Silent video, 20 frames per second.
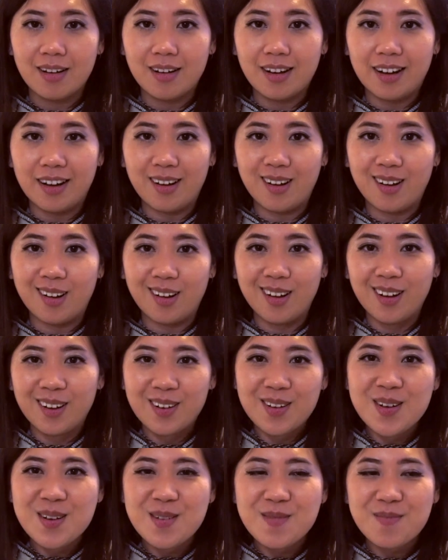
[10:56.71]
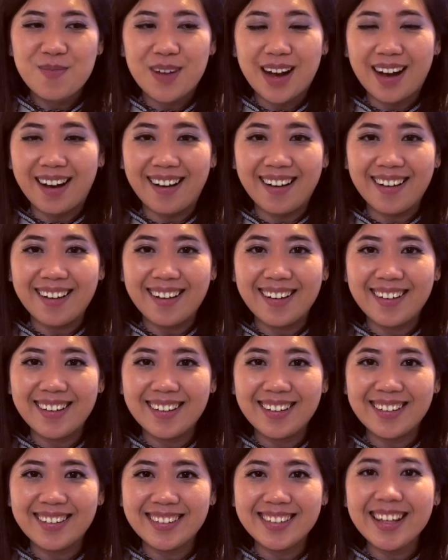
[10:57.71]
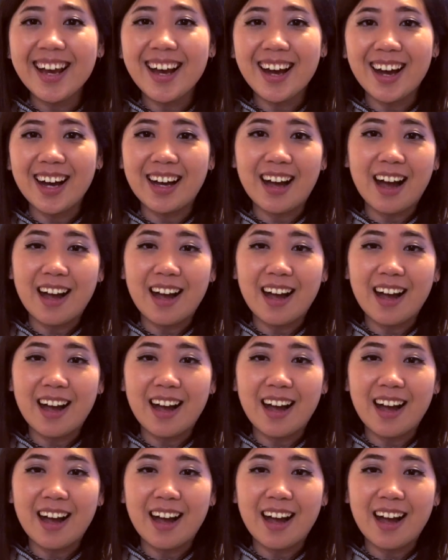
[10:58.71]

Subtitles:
But yeah,